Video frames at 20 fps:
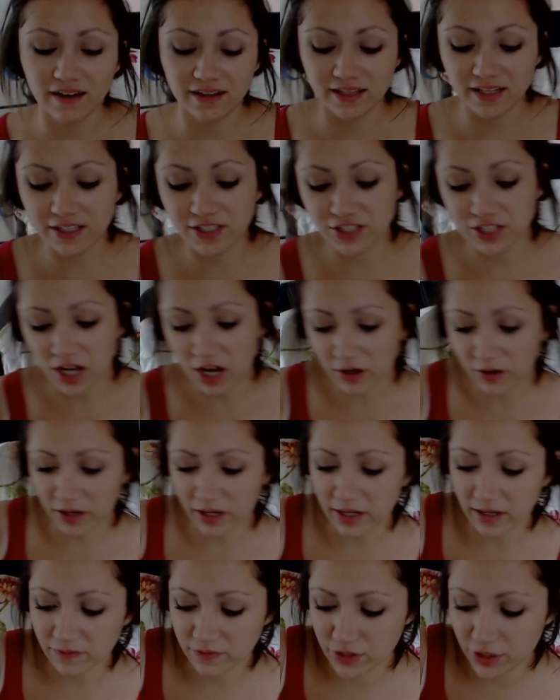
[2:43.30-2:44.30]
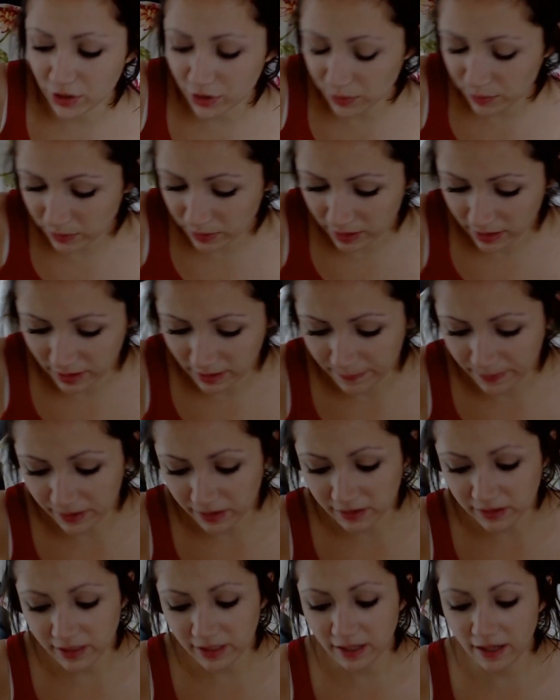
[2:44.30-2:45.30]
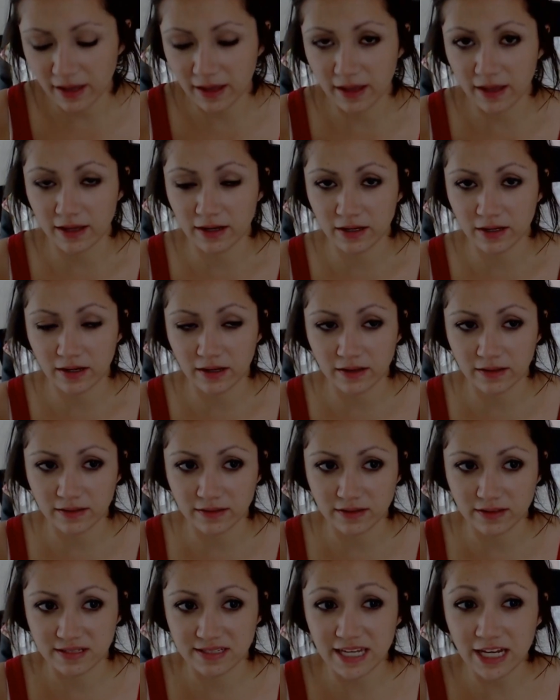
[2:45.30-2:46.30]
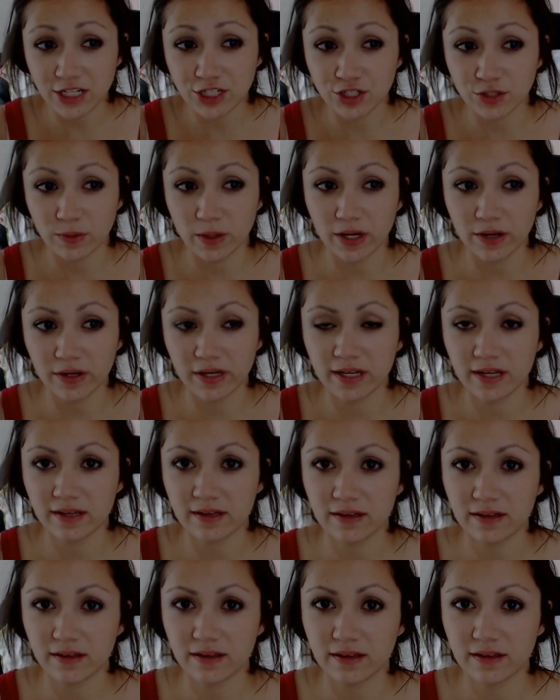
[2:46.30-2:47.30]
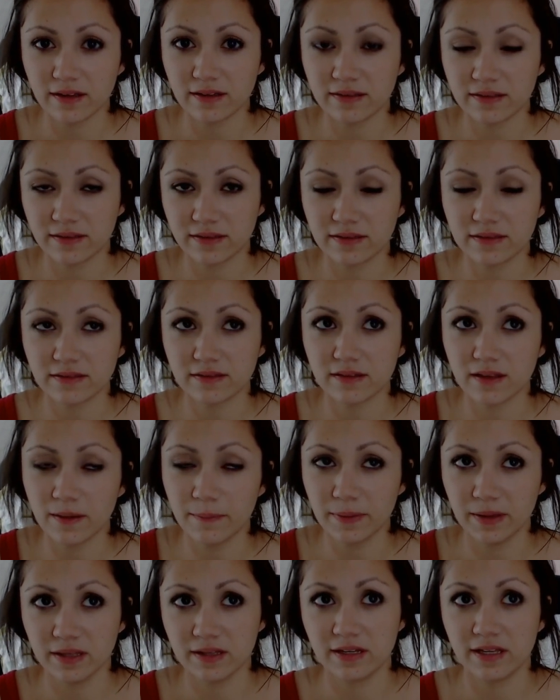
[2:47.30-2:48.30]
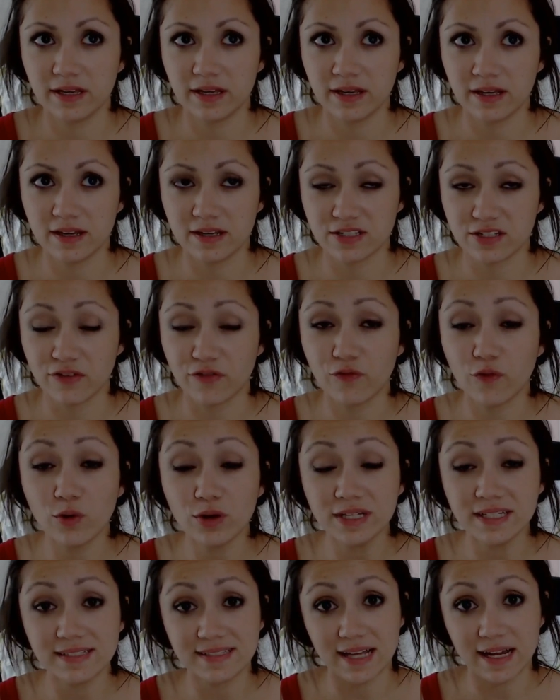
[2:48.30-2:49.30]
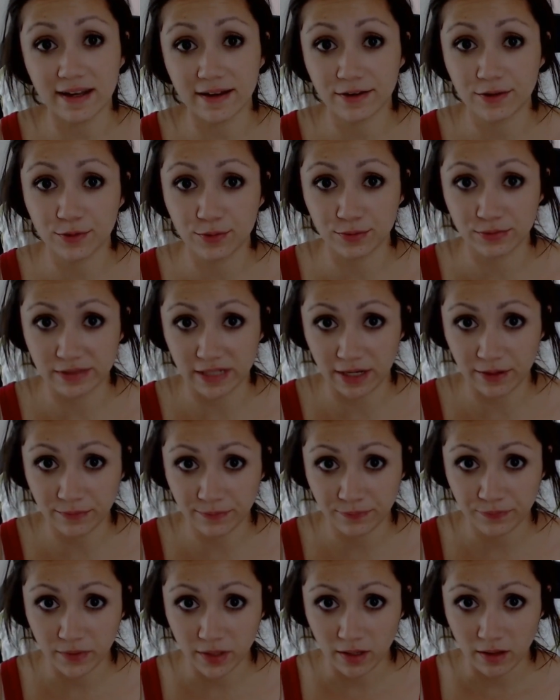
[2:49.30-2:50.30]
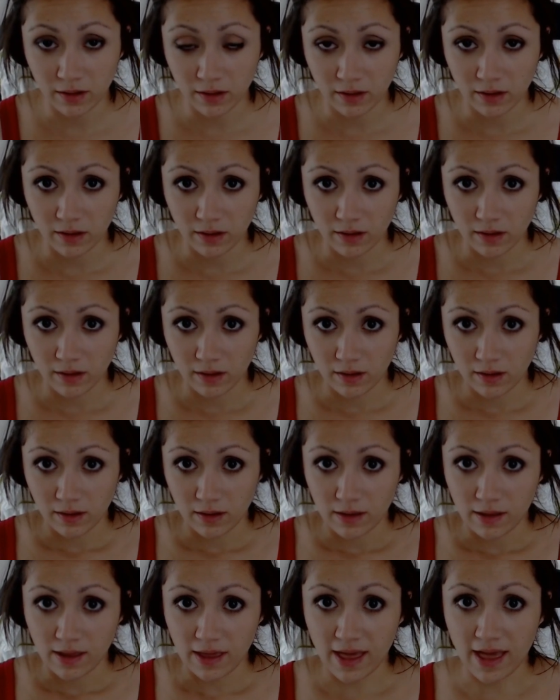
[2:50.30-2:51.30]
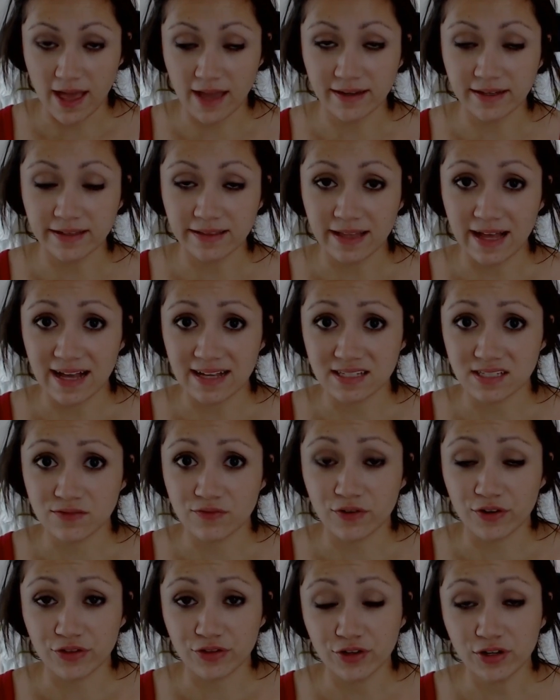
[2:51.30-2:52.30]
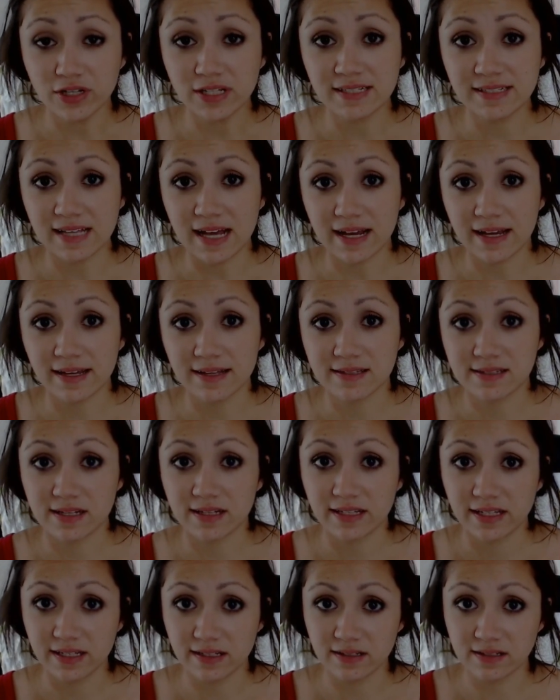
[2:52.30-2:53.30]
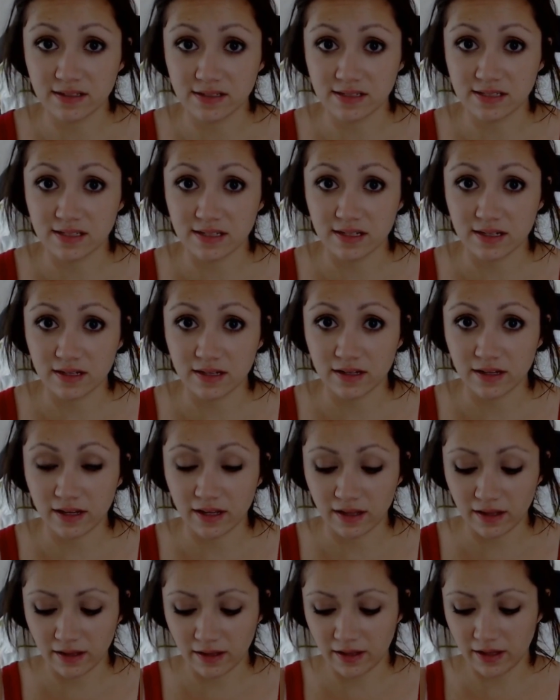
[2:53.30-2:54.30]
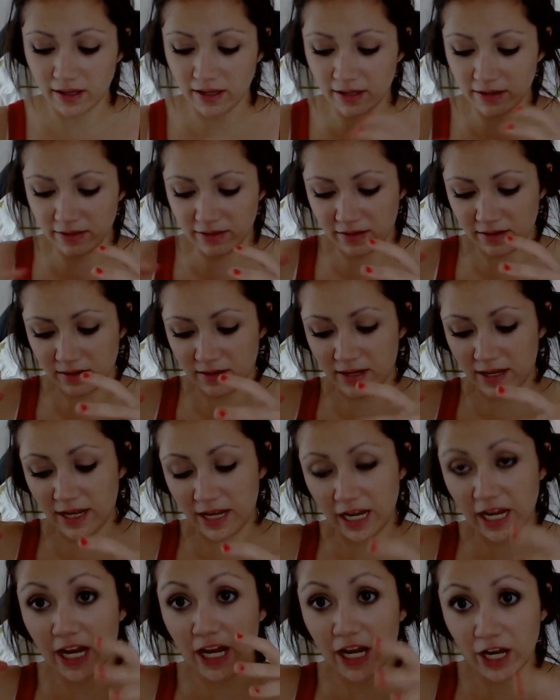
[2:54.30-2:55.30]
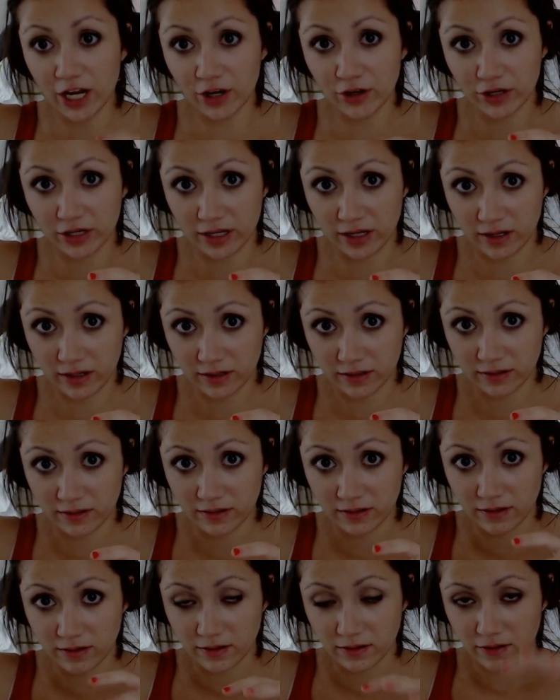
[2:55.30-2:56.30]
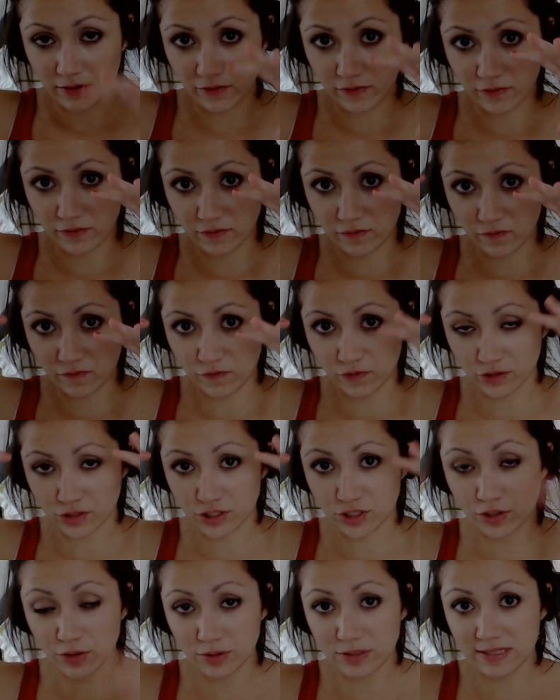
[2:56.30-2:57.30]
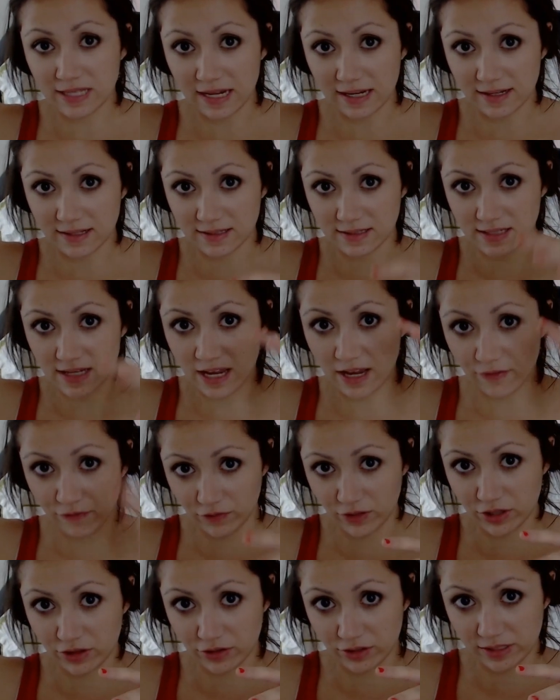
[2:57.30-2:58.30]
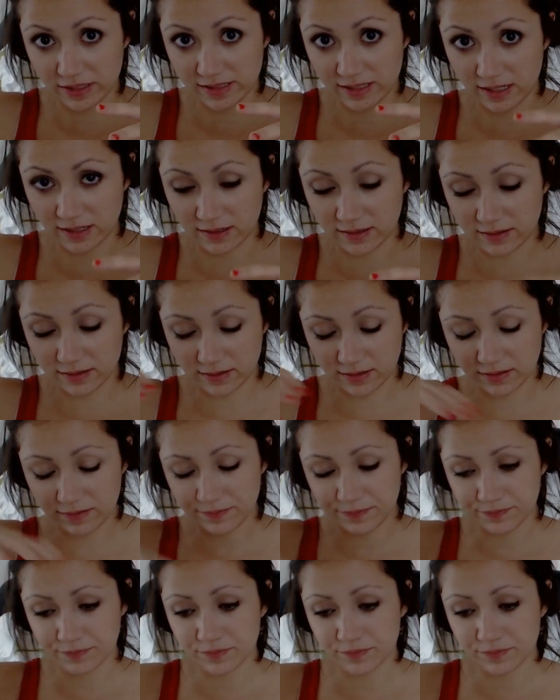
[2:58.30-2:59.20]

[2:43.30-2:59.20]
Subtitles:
Each chakra gives you an ability, and the Sanctuary ability is a 40-second cooldown, and it lasts for 30 seconds and heals in the area for 2 seconds every 30 seconds.